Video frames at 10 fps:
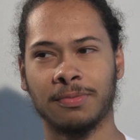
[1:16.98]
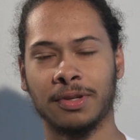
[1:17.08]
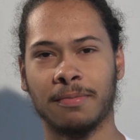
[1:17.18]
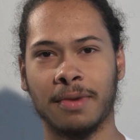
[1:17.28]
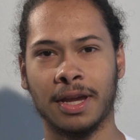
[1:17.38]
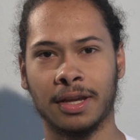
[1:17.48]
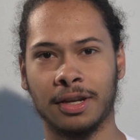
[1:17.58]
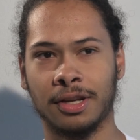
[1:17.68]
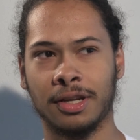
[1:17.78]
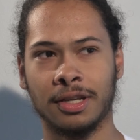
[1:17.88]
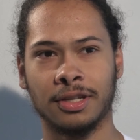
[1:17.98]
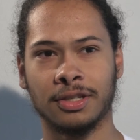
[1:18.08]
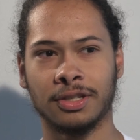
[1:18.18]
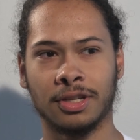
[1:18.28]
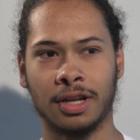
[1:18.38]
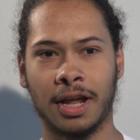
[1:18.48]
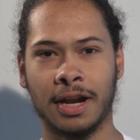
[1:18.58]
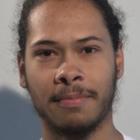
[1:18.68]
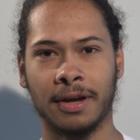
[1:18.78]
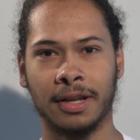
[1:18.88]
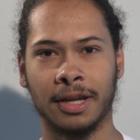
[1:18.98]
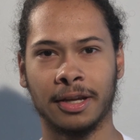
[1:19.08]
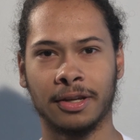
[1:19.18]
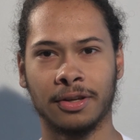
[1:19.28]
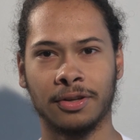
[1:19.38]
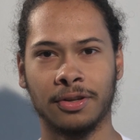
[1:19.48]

To be a man is a lot about like